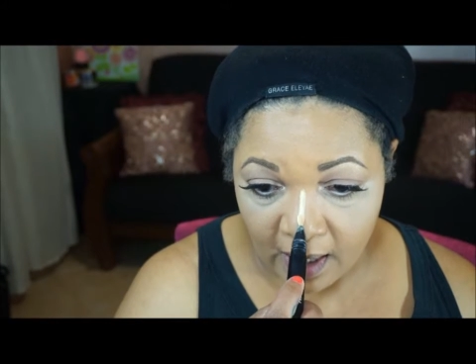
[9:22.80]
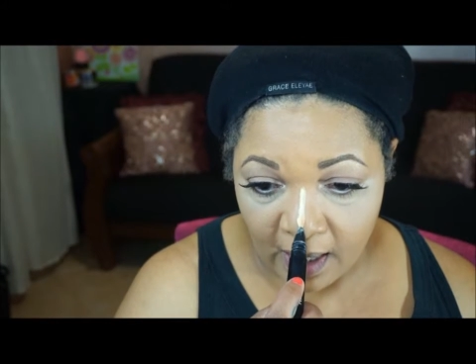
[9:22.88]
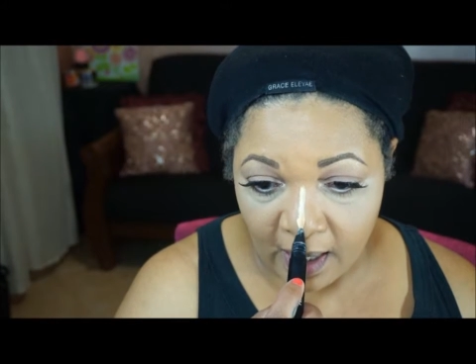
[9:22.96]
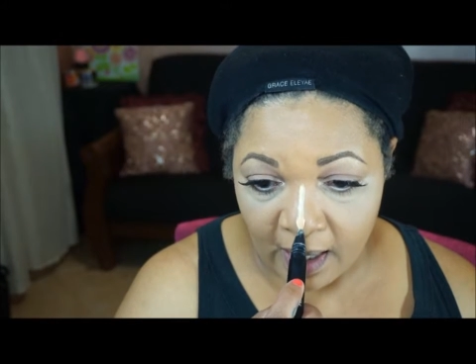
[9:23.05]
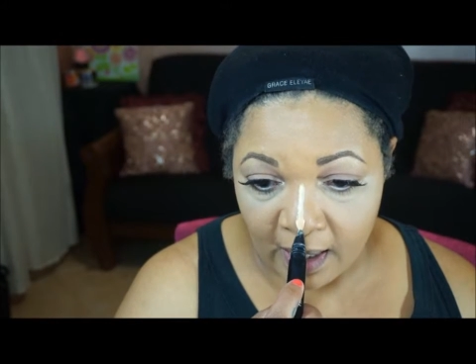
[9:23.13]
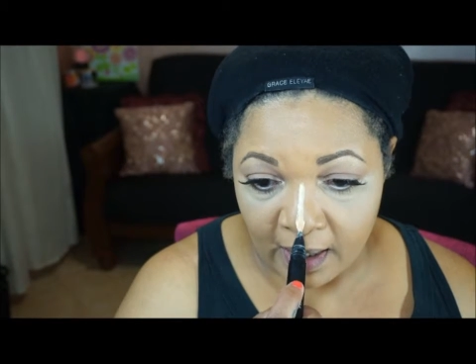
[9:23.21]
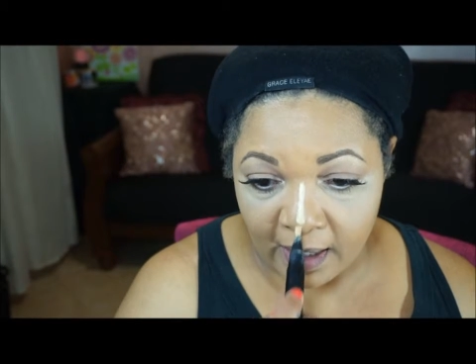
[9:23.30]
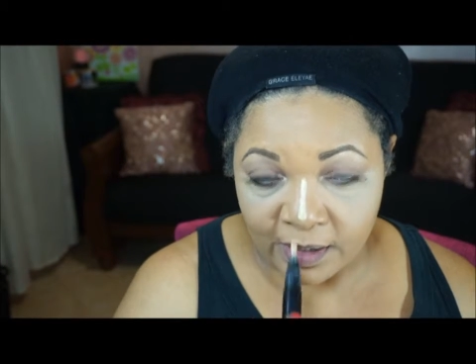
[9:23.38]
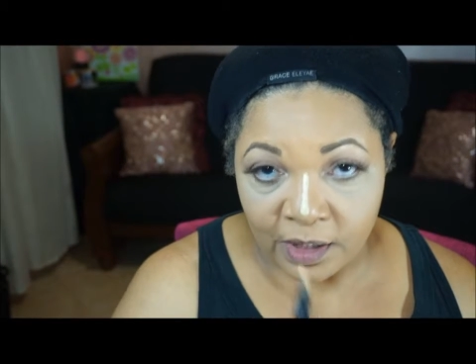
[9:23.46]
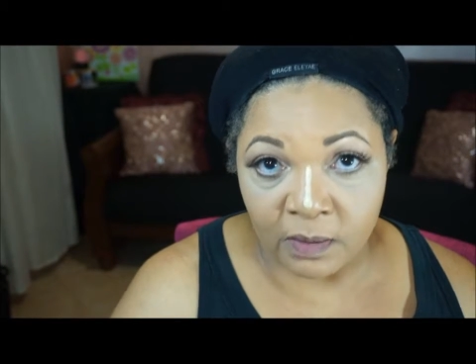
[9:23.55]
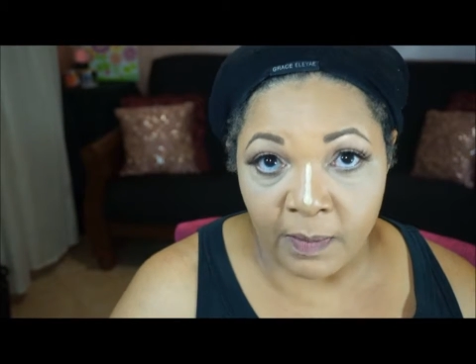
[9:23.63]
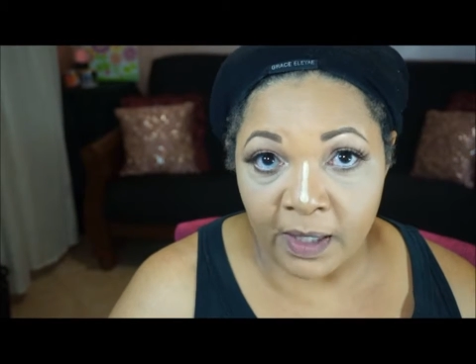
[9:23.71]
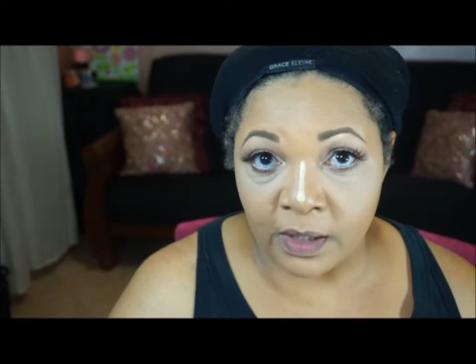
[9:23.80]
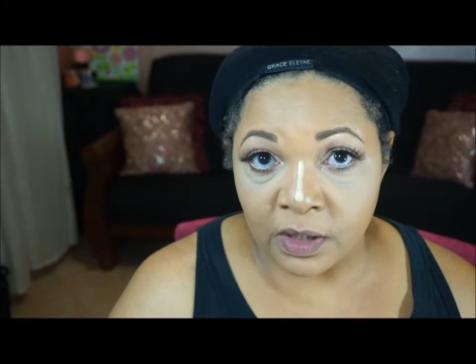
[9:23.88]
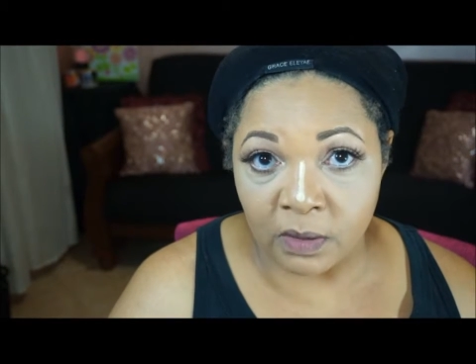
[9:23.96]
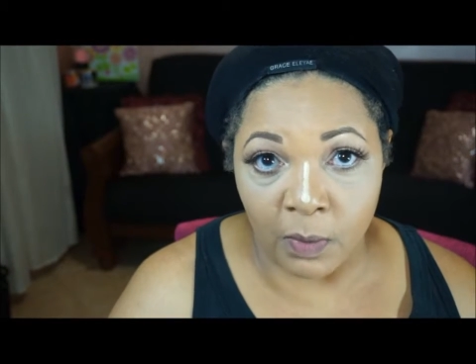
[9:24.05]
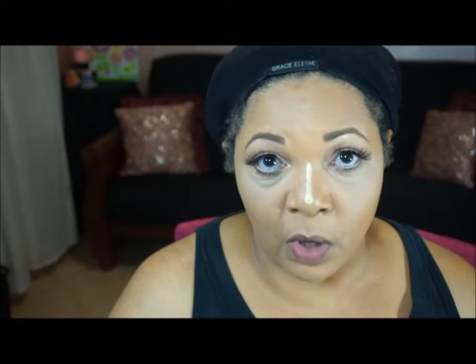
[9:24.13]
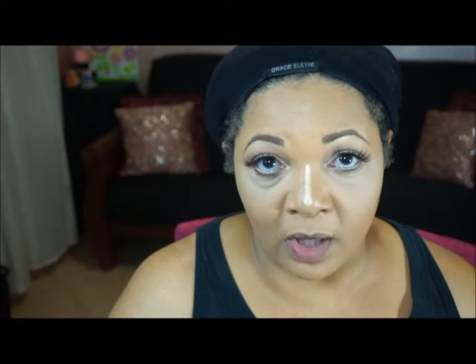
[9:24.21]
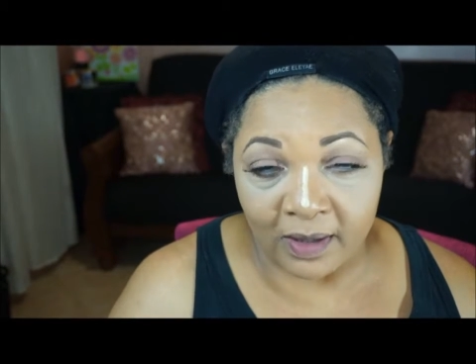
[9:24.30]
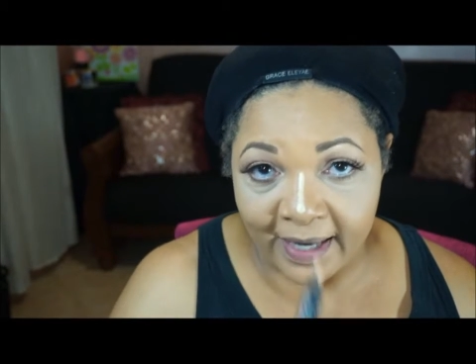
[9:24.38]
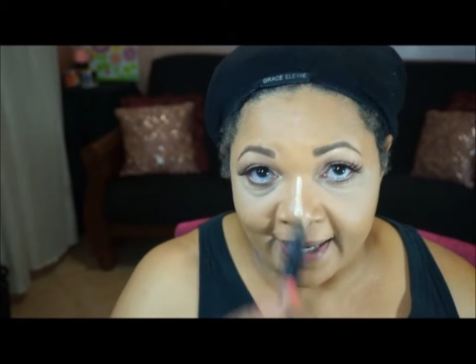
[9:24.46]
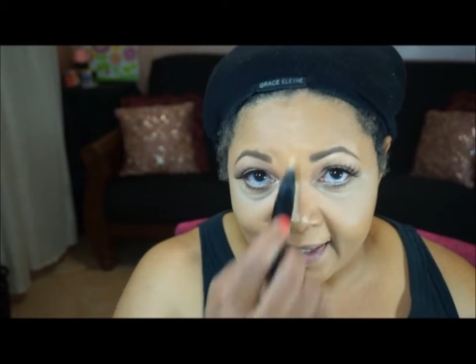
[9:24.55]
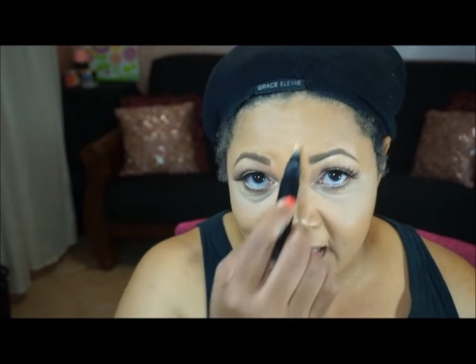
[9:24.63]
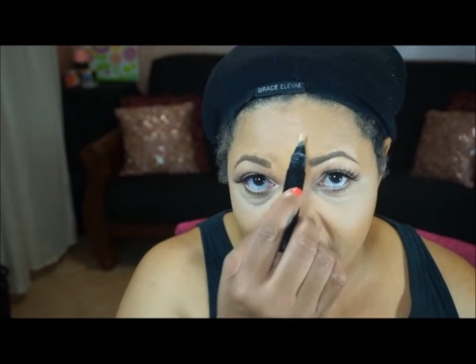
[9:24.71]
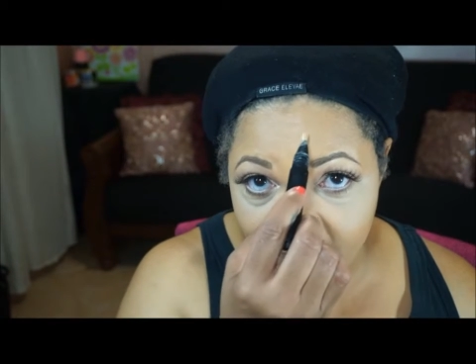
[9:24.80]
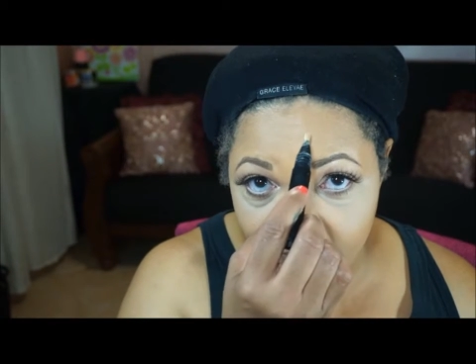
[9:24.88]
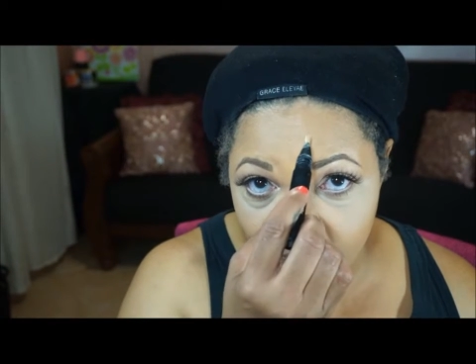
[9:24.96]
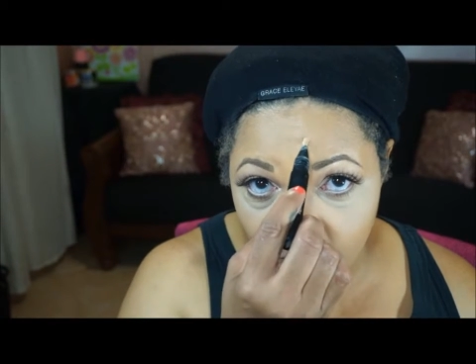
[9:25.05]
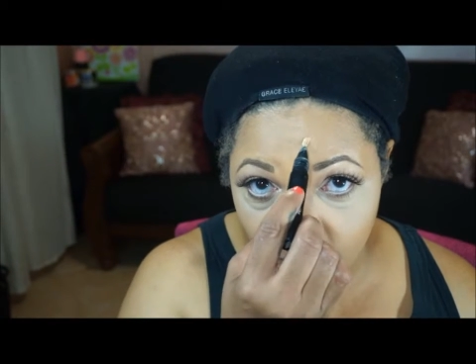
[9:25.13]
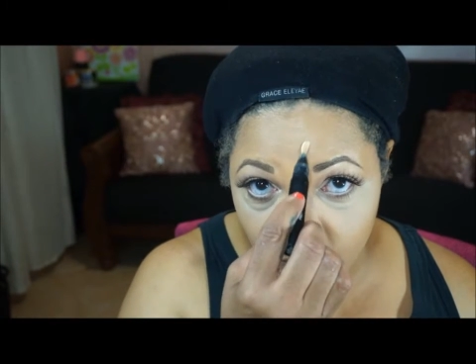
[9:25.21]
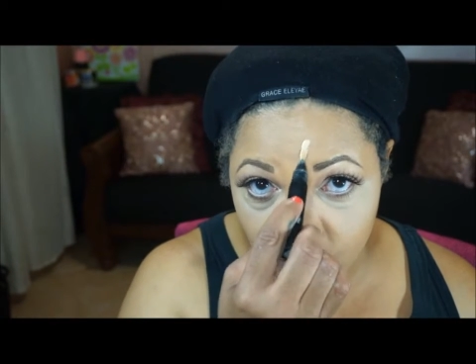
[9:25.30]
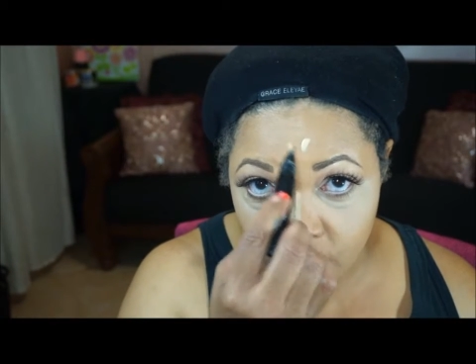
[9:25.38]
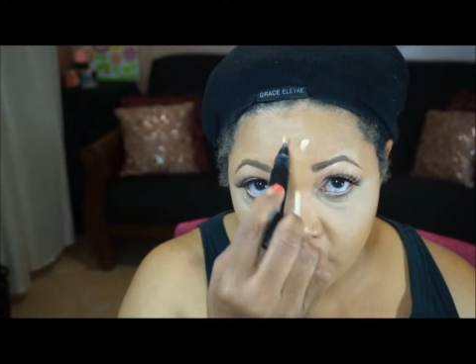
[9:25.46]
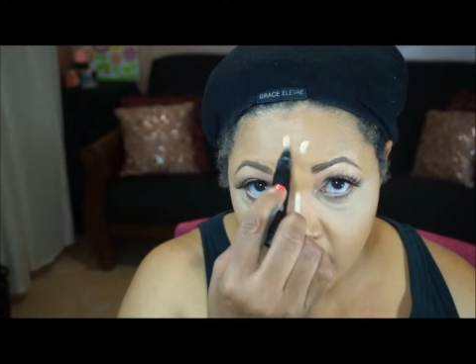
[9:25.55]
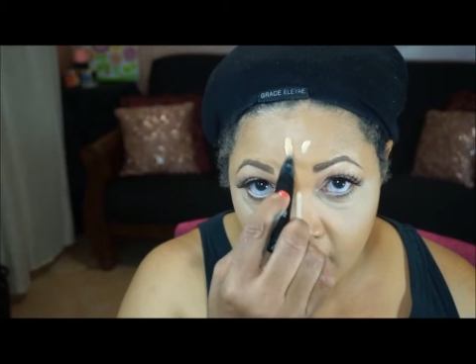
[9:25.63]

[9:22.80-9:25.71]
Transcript: and I just make a small line down my nose,